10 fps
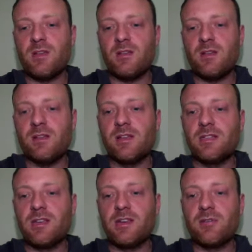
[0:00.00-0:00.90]
then click
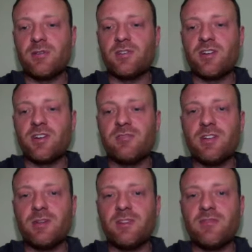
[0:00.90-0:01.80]
down here on the triangle,
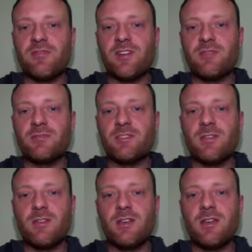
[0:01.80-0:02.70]
update frames,
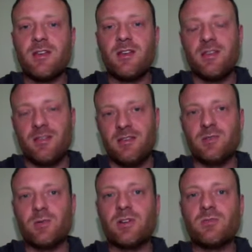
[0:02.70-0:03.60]

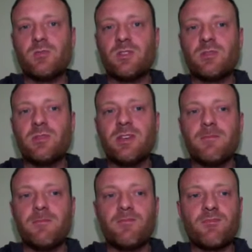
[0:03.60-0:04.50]
it's where it wants to be.
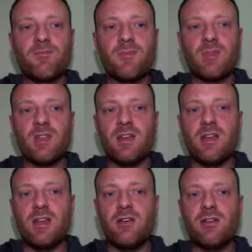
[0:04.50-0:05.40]

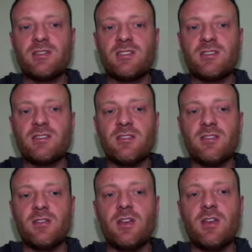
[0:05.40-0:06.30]
And notice
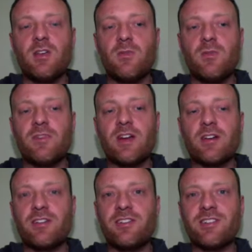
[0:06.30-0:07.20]
we've now
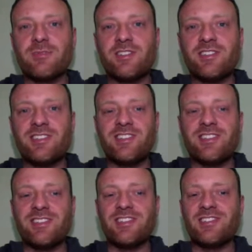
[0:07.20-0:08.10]
got a nice message
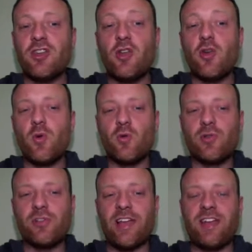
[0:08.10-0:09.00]
that says no
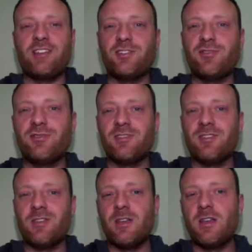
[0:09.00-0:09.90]
auto layout issues.
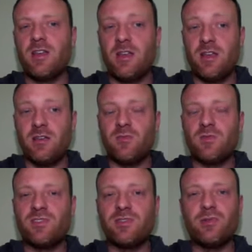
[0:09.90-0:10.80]

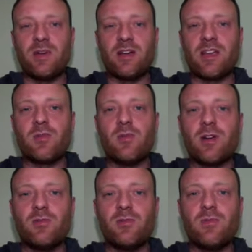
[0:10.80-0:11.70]
Once you uh, get
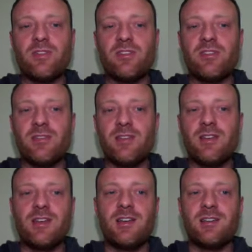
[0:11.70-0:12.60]
quite good with
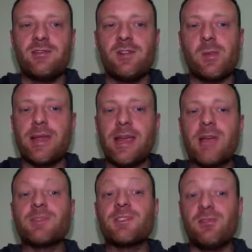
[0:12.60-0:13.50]
developing
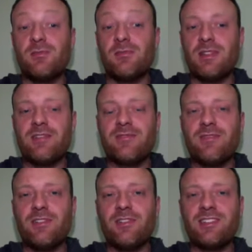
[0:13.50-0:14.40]
apps, you'll love,
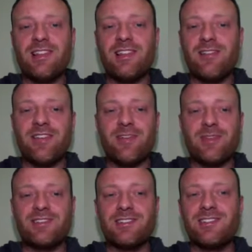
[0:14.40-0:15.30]
learn to love that
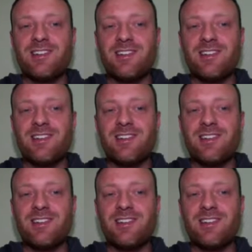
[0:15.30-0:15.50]
message.